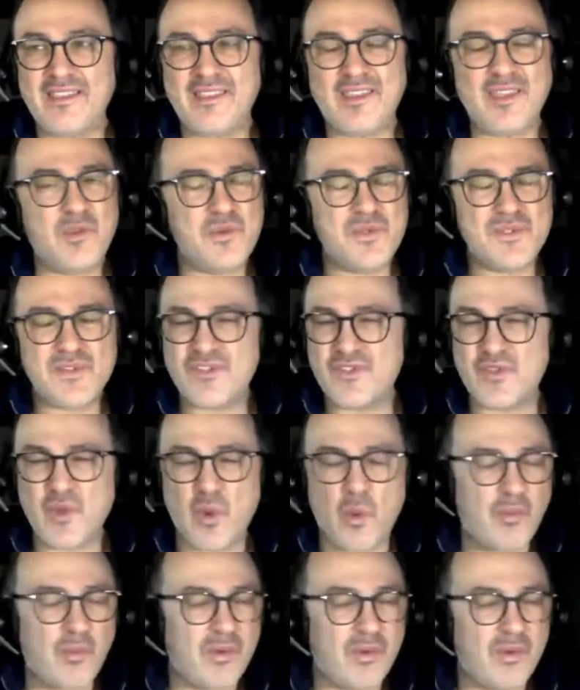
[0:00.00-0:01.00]
the users
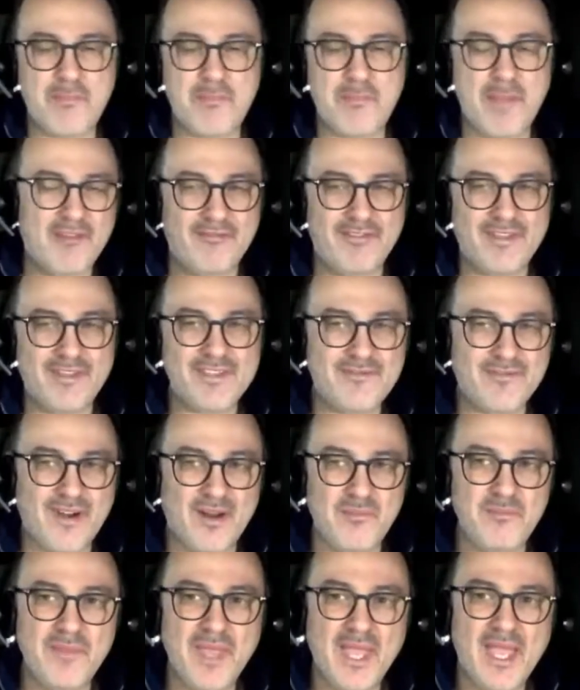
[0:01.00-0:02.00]
don't really benefit
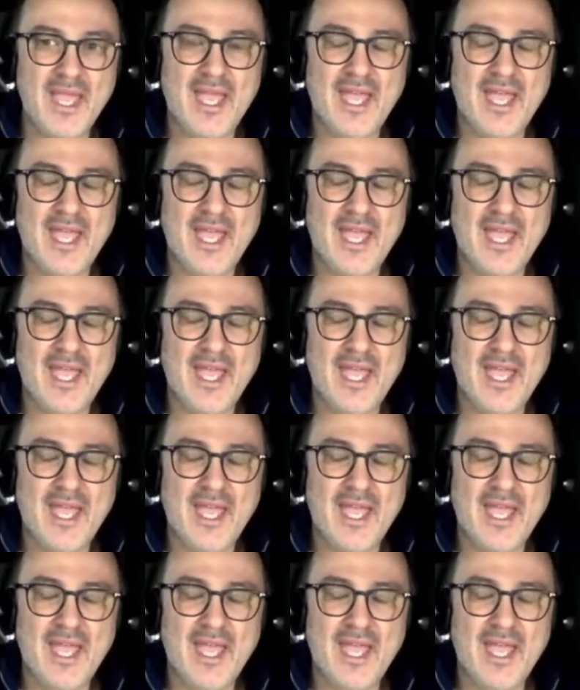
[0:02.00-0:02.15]
from.